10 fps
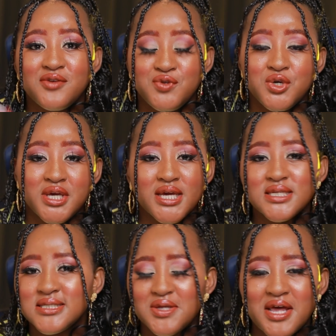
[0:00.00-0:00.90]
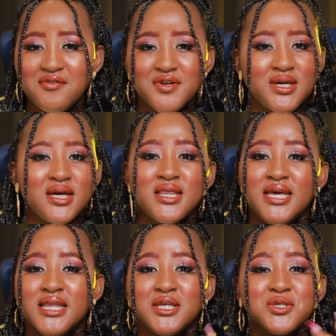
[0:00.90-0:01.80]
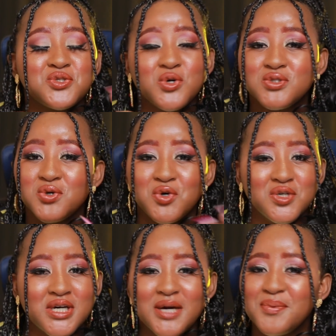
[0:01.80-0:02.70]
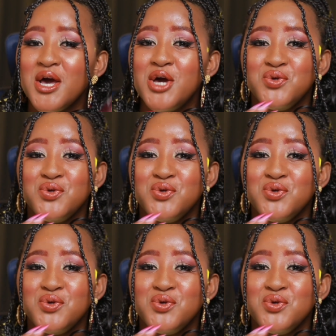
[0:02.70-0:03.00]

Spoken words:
If you're here in South Africa, they are the total hookup.